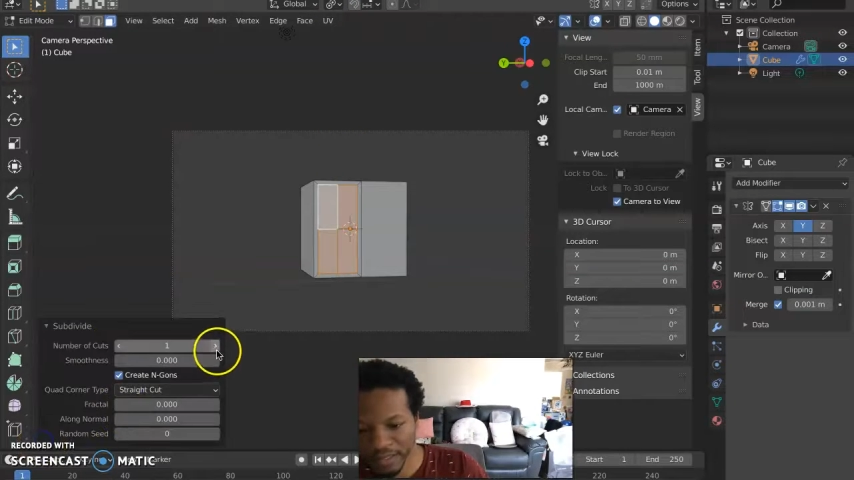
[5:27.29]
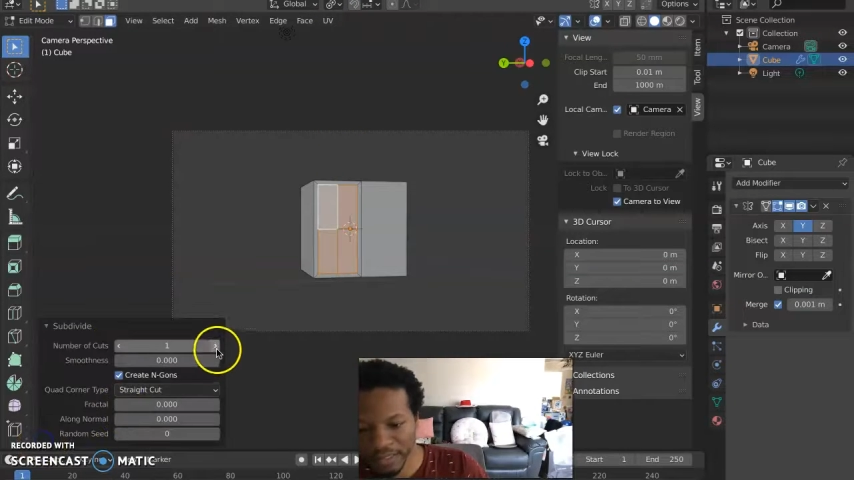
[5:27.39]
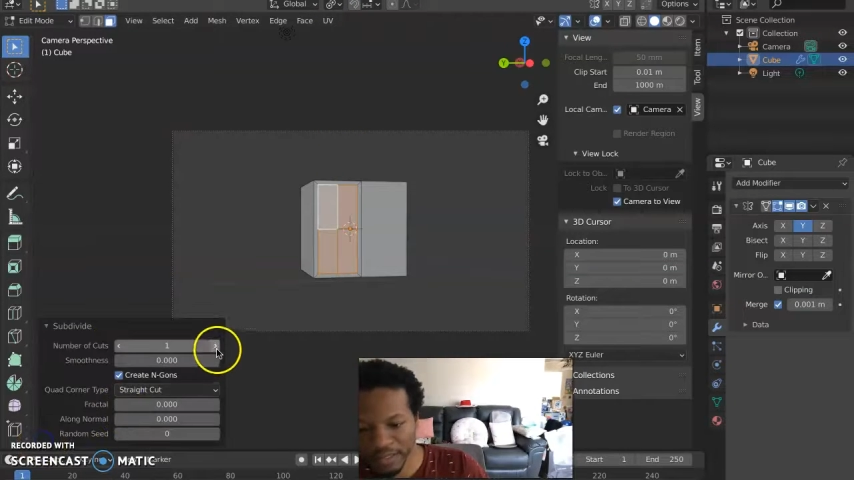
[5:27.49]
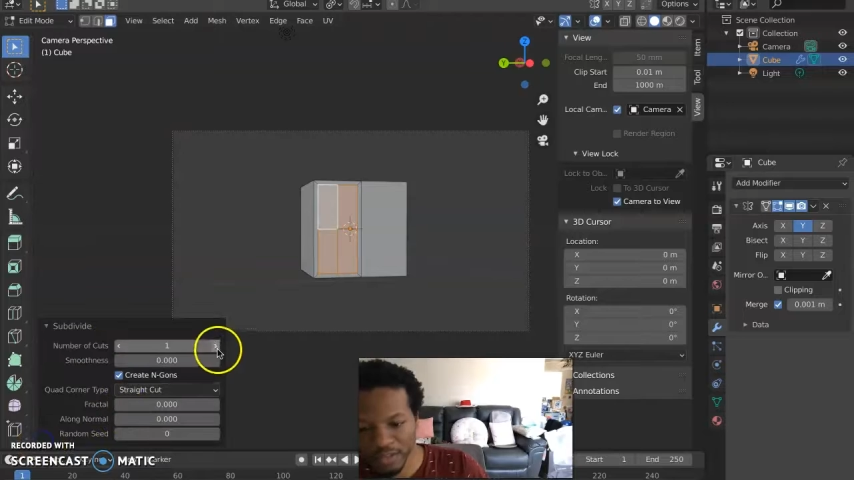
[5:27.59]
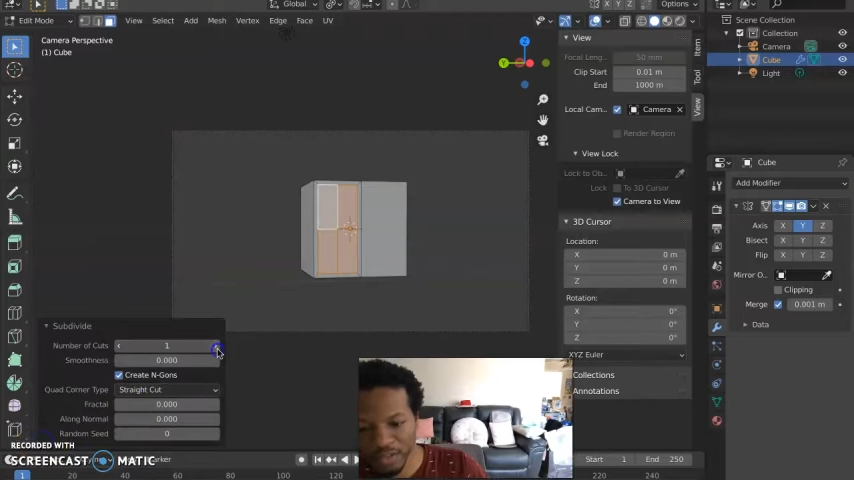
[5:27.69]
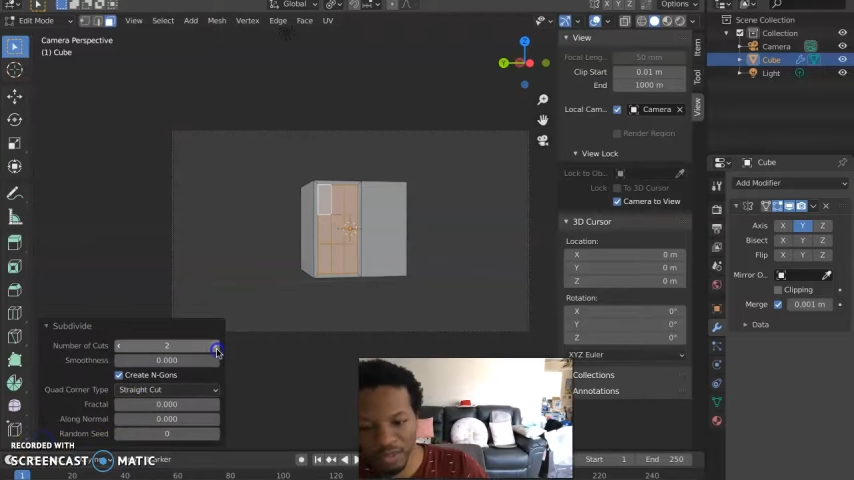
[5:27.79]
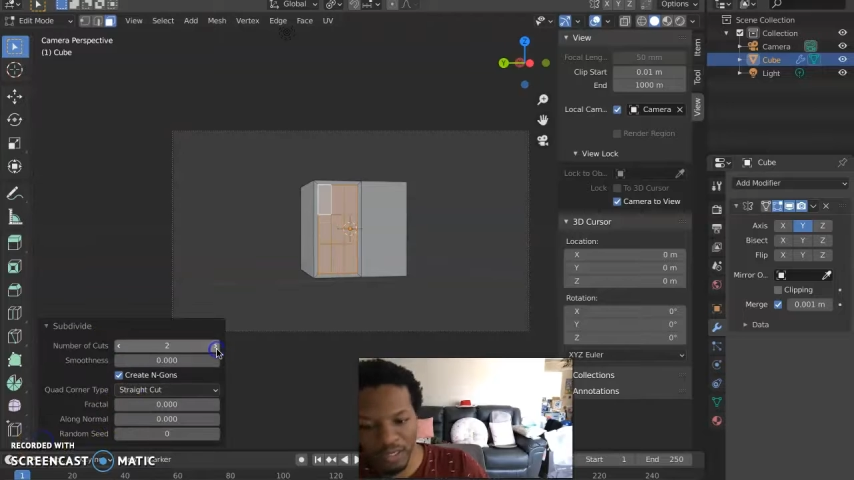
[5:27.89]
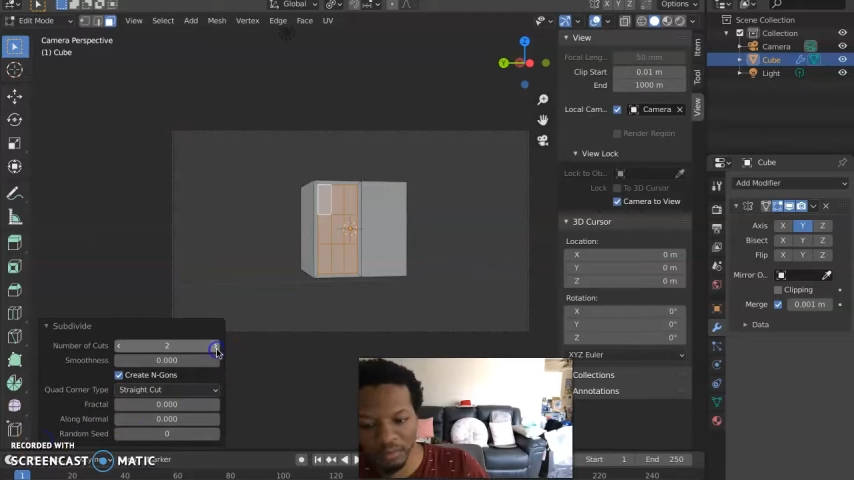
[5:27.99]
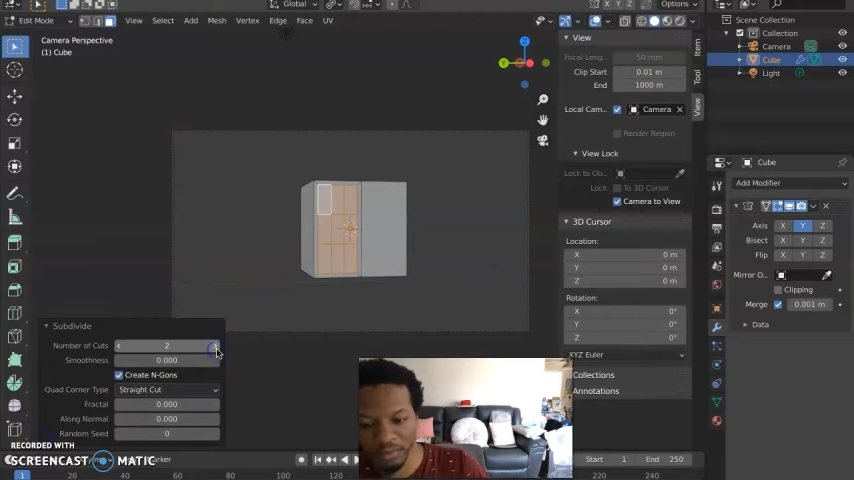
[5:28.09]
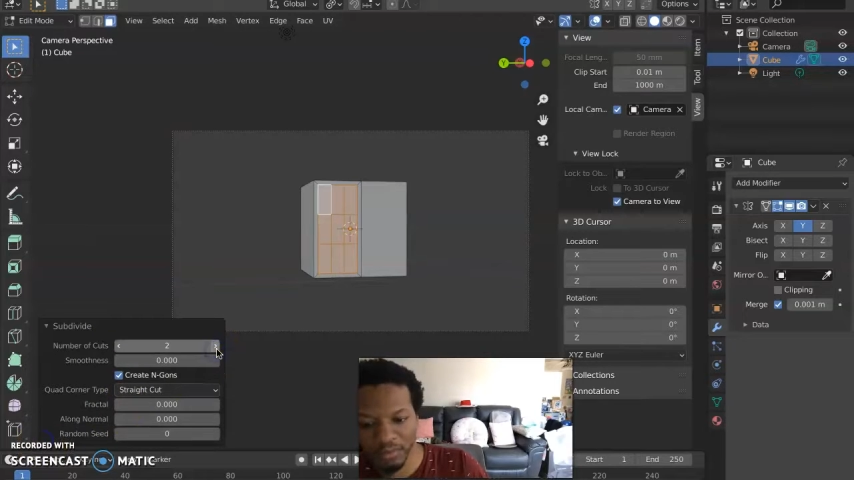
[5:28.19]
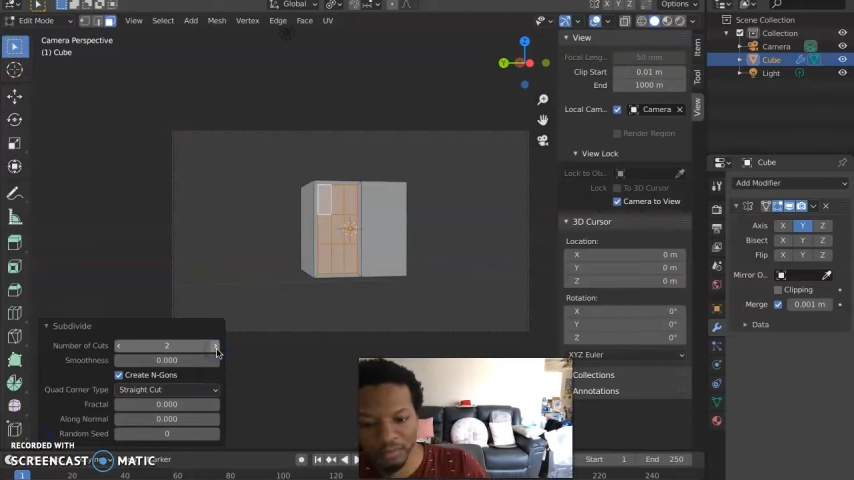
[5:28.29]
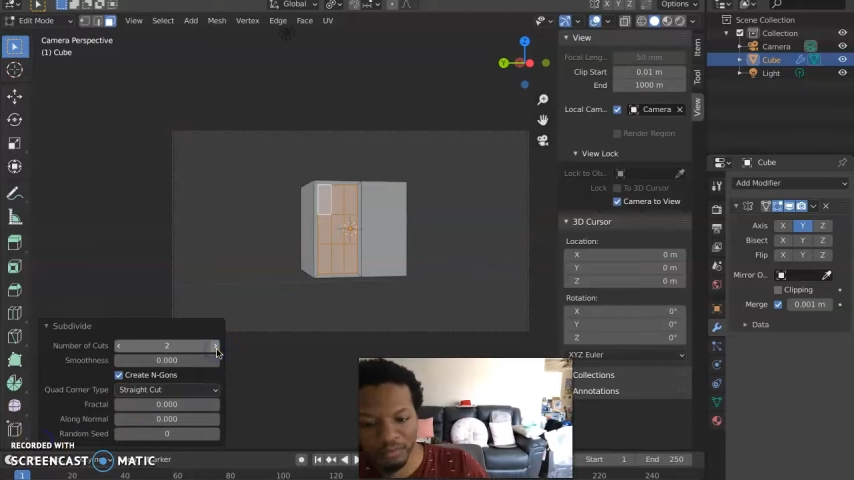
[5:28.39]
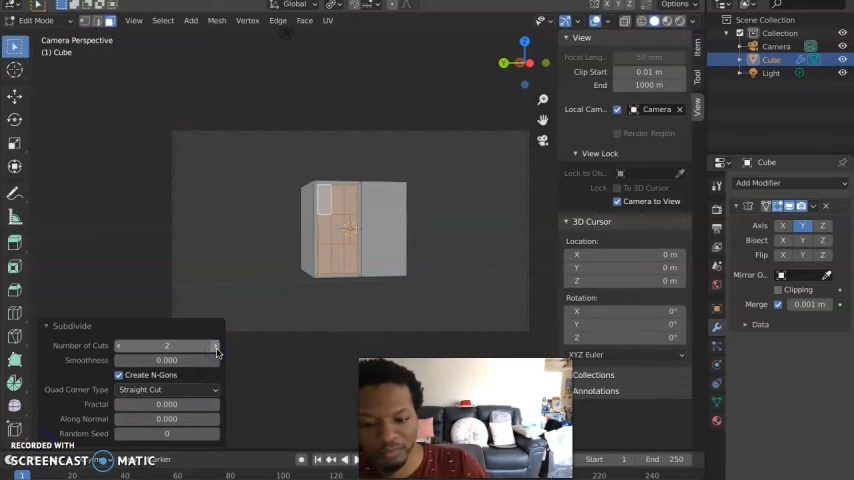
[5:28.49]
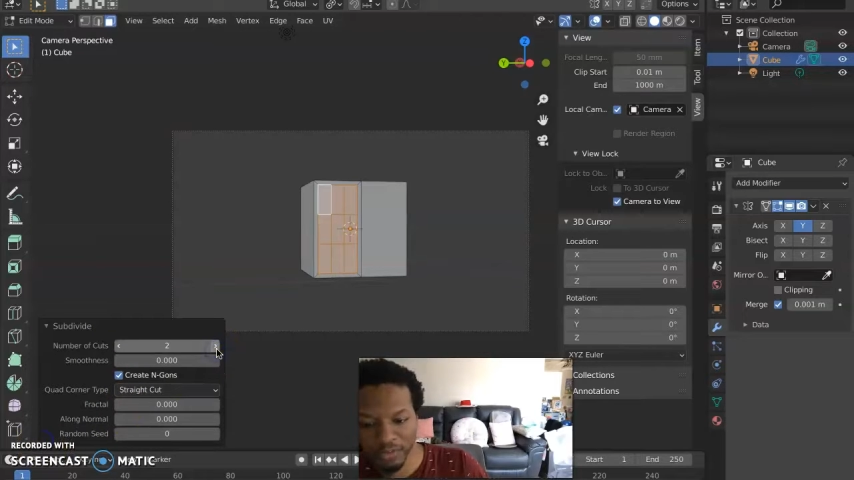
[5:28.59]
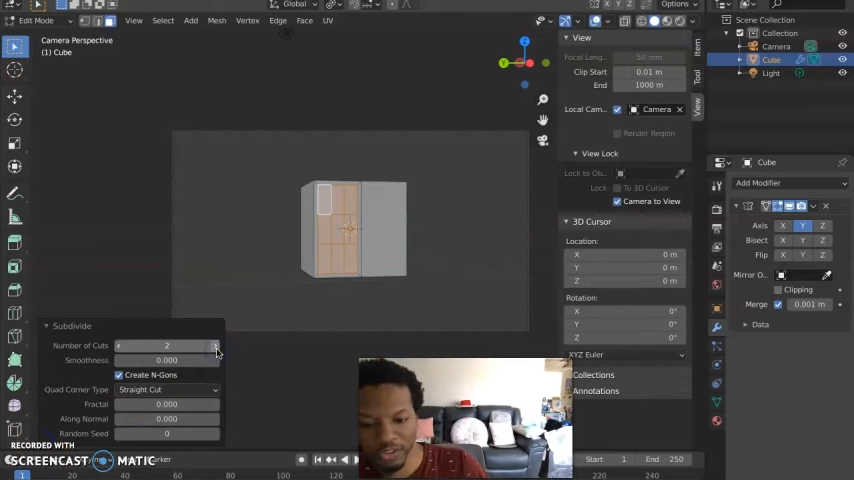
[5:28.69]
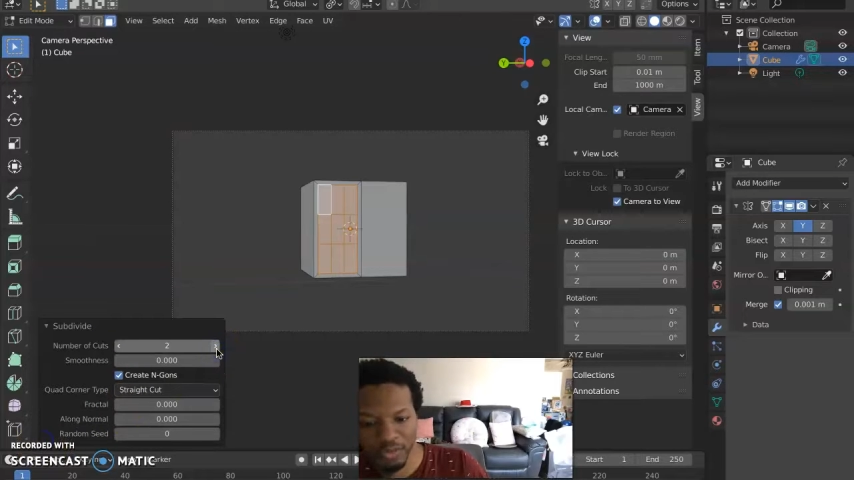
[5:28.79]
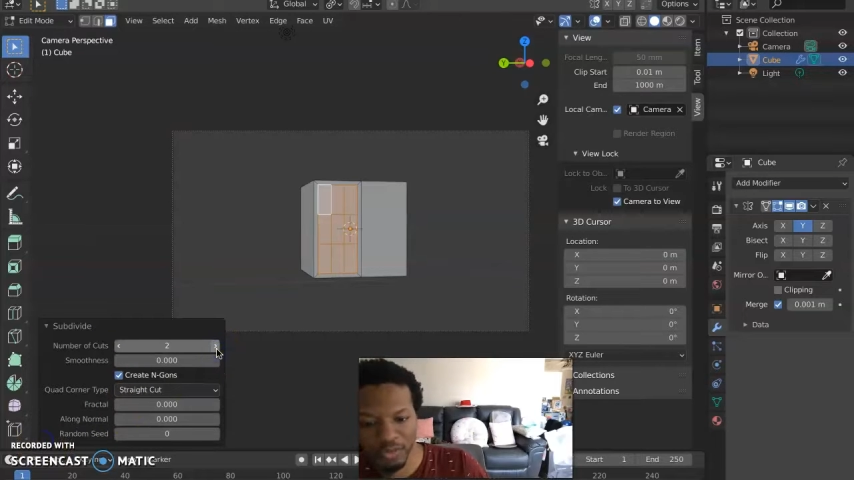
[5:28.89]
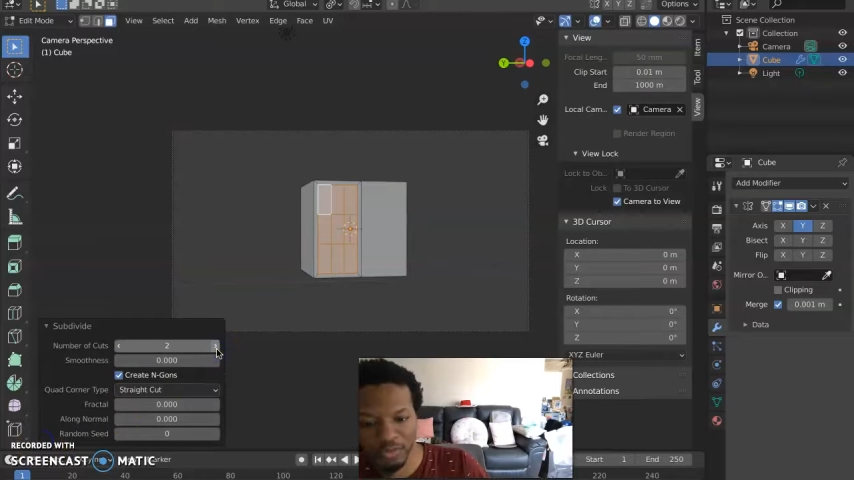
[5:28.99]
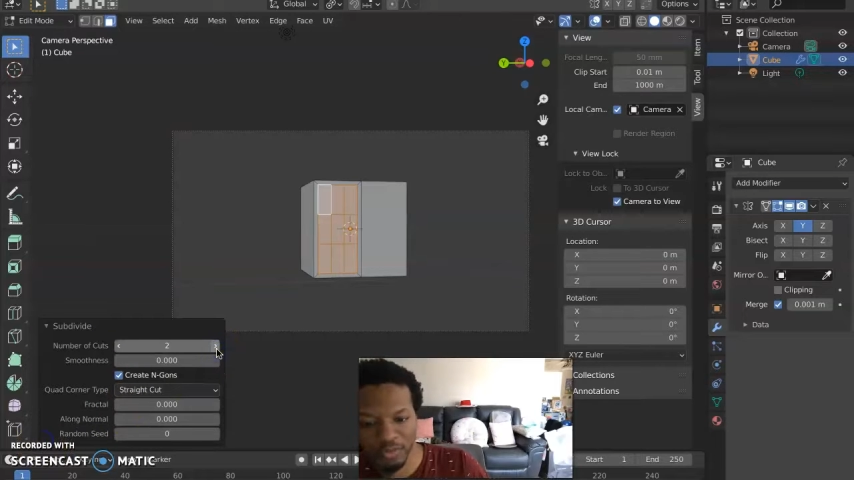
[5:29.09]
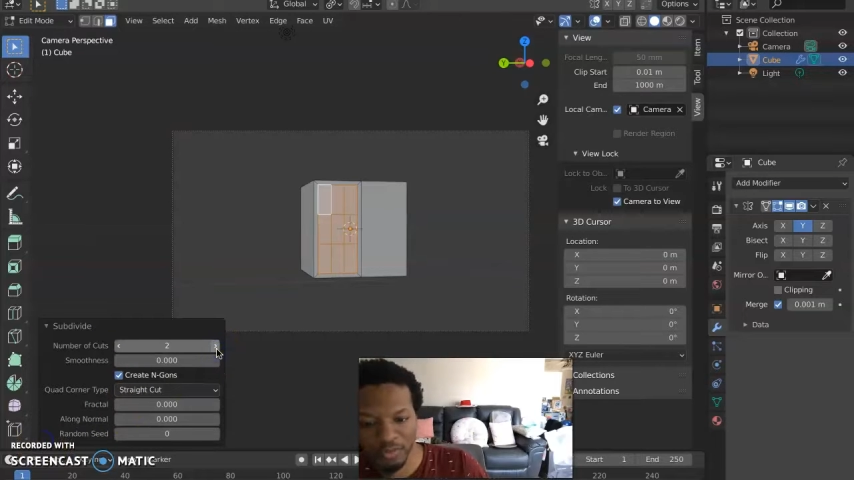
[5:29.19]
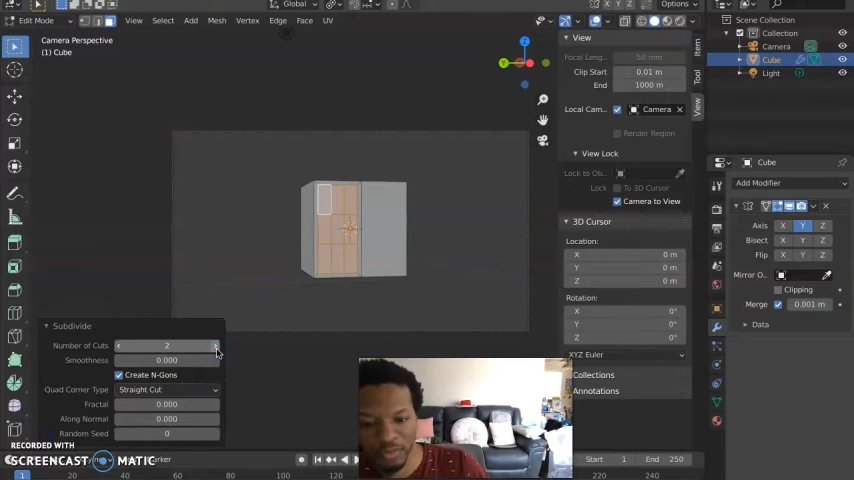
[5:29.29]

and scroll up to.